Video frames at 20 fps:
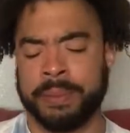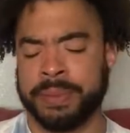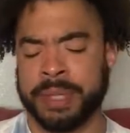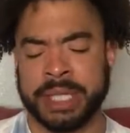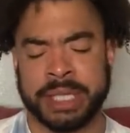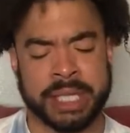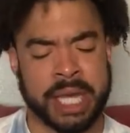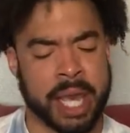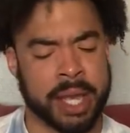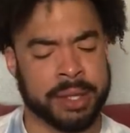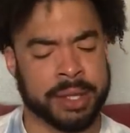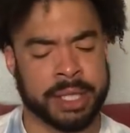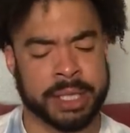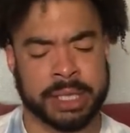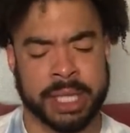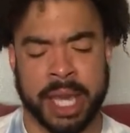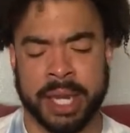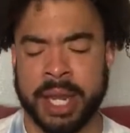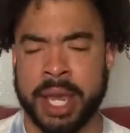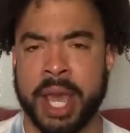This ain't it.
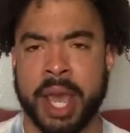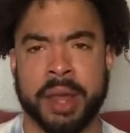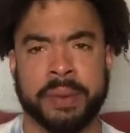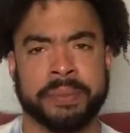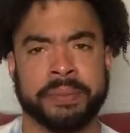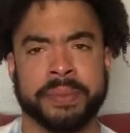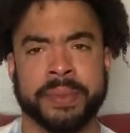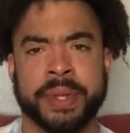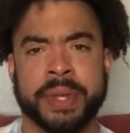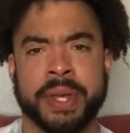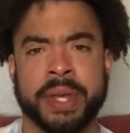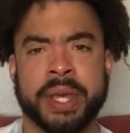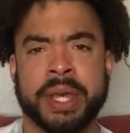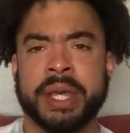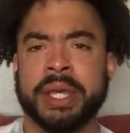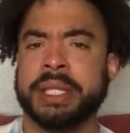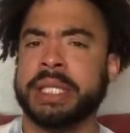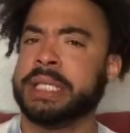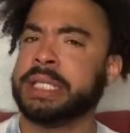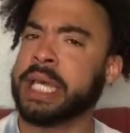
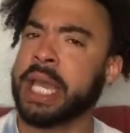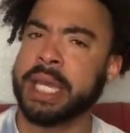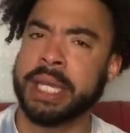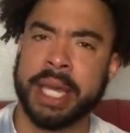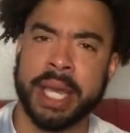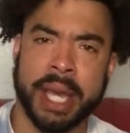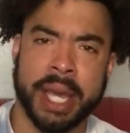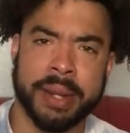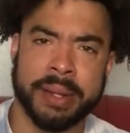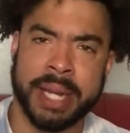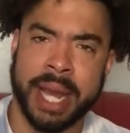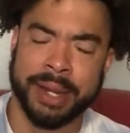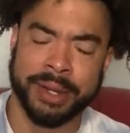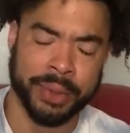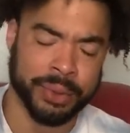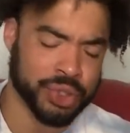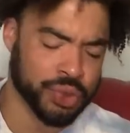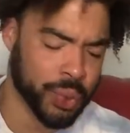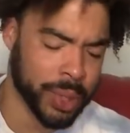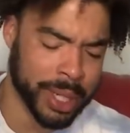This ain't it. Not
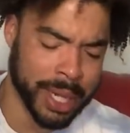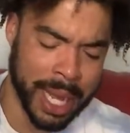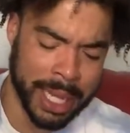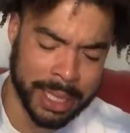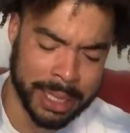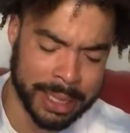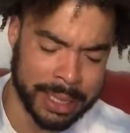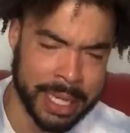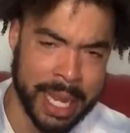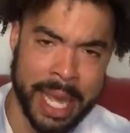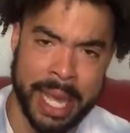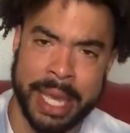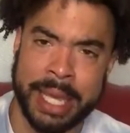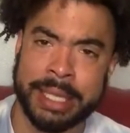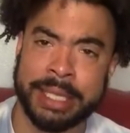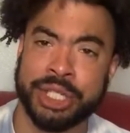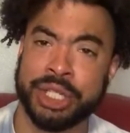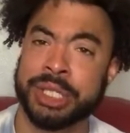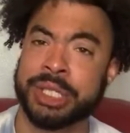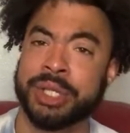no $20 a
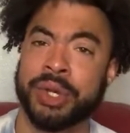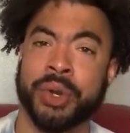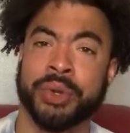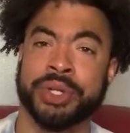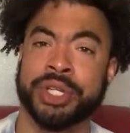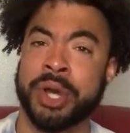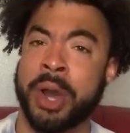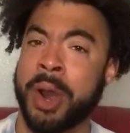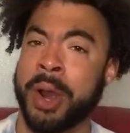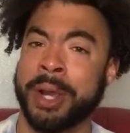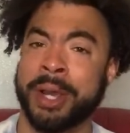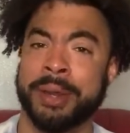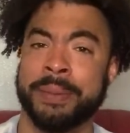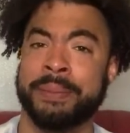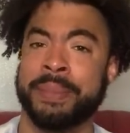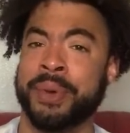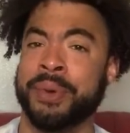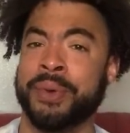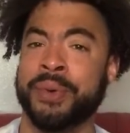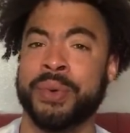days just to go to Target,
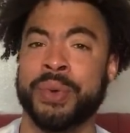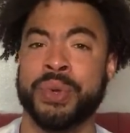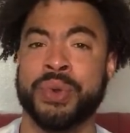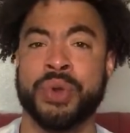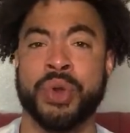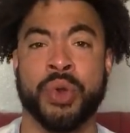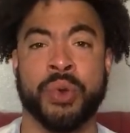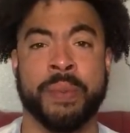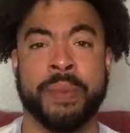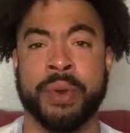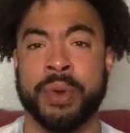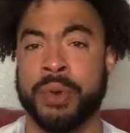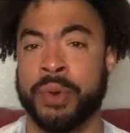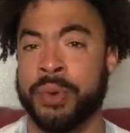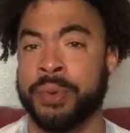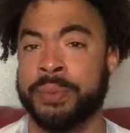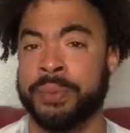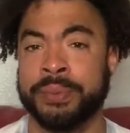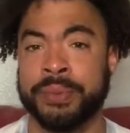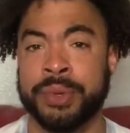boo. No,
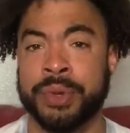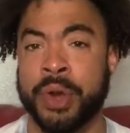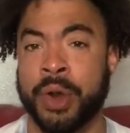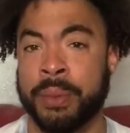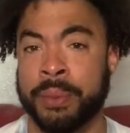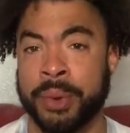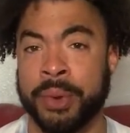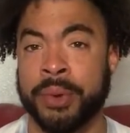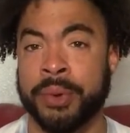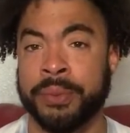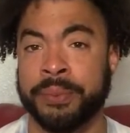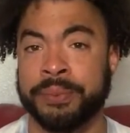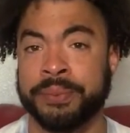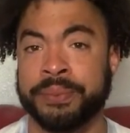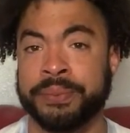boo. No, boo.